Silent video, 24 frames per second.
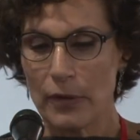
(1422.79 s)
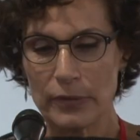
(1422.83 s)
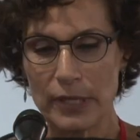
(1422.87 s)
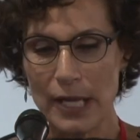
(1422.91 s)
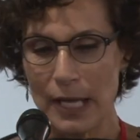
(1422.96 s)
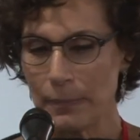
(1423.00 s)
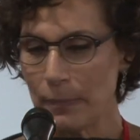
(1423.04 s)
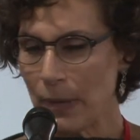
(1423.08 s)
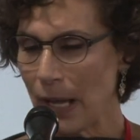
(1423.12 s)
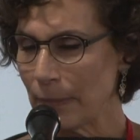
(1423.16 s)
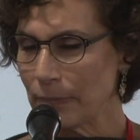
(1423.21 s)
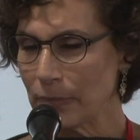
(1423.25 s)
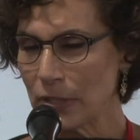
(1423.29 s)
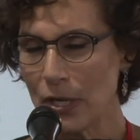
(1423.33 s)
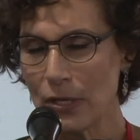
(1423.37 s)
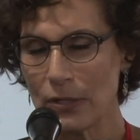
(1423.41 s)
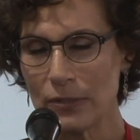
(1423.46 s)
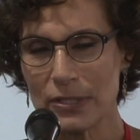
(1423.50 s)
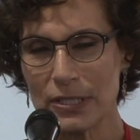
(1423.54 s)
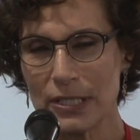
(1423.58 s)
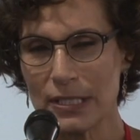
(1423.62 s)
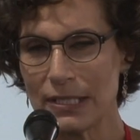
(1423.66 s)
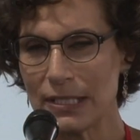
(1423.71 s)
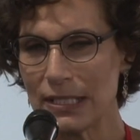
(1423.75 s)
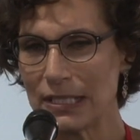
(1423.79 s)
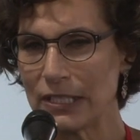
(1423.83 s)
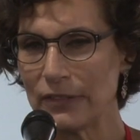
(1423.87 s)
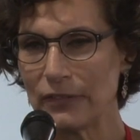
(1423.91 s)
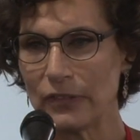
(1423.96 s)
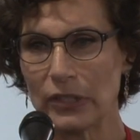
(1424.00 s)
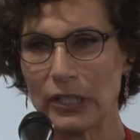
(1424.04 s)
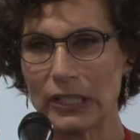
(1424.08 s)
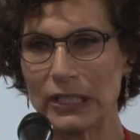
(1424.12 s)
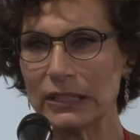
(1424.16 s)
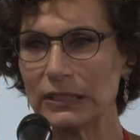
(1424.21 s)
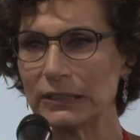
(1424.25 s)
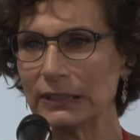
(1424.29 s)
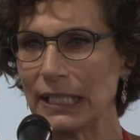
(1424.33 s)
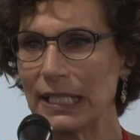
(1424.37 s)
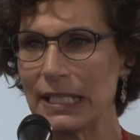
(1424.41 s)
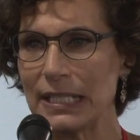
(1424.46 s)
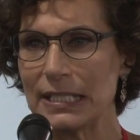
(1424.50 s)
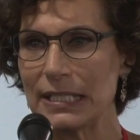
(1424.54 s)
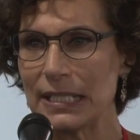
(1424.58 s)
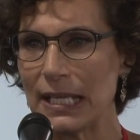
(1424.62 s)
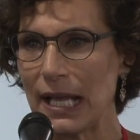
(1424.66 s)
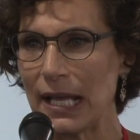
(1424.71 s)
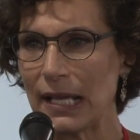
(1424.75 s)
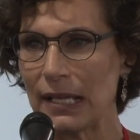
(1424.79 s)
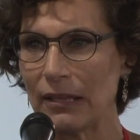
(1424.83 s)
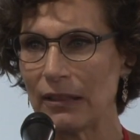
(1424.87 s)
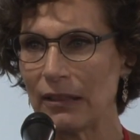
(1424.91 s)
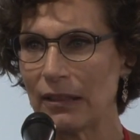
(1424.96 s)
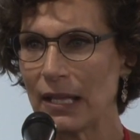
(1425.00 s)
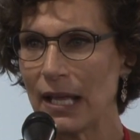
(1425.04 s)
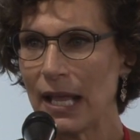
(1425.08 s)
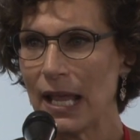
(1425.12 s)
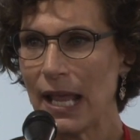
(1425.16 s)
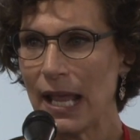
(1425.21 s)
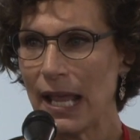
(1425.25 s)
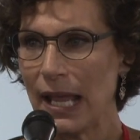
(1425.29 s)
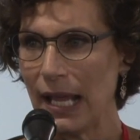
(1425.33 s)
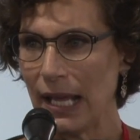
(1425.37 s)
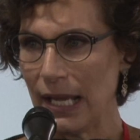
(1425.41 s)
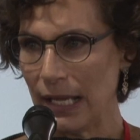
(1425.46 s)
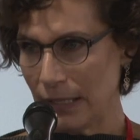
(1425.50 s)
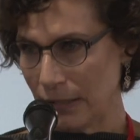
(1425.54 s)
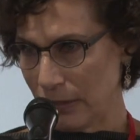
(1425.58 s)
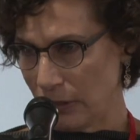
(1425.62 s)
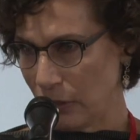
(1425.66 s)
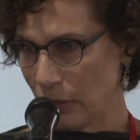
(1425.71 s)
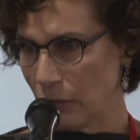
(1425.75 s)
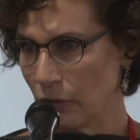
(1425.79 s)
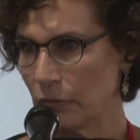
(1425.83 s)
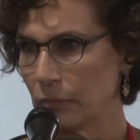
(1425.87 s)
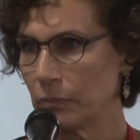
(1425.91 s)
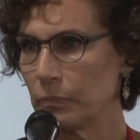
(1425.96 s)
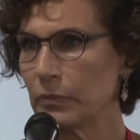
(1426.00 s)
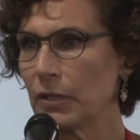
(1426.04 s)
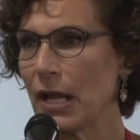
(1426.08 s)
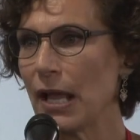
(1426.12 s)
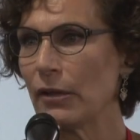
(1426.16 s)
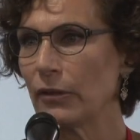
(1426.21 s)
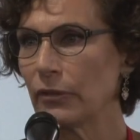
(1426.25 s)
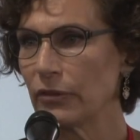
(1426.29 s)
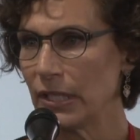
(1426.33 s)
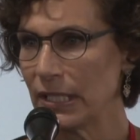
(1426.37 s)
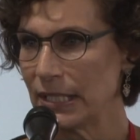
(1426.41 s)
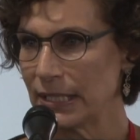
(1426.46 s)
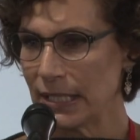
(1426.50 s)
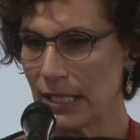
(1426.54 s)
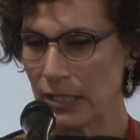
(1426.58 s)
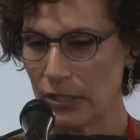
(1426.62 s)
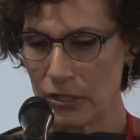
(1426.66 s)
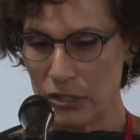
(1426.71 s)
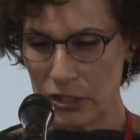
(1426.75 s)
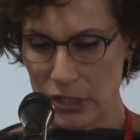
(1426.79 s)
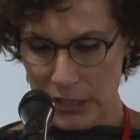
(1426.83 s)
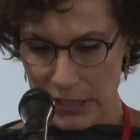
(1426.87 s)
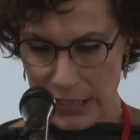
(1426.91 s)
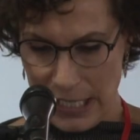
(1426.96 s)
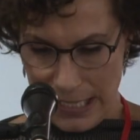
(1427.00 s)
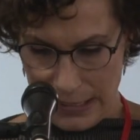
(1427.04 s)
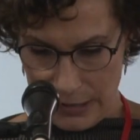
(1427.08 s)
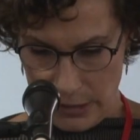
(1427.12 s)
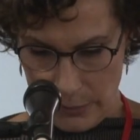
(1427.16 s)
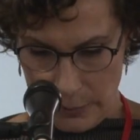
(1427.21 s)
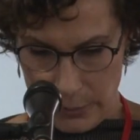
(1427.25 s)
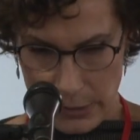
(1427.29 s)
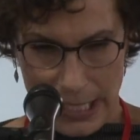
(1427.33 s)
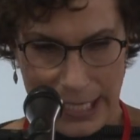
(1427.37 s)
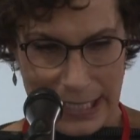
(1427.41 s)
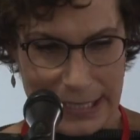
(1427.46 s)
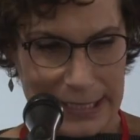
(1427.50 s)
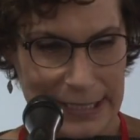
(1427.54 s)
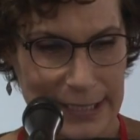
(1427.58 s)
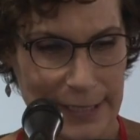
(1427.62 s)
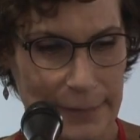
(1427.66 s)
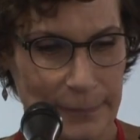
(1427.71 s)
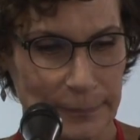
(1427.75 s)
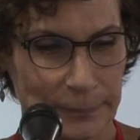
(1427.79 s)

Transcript: With apoptosis, it's a very clean death, and your healthy cells just take the place.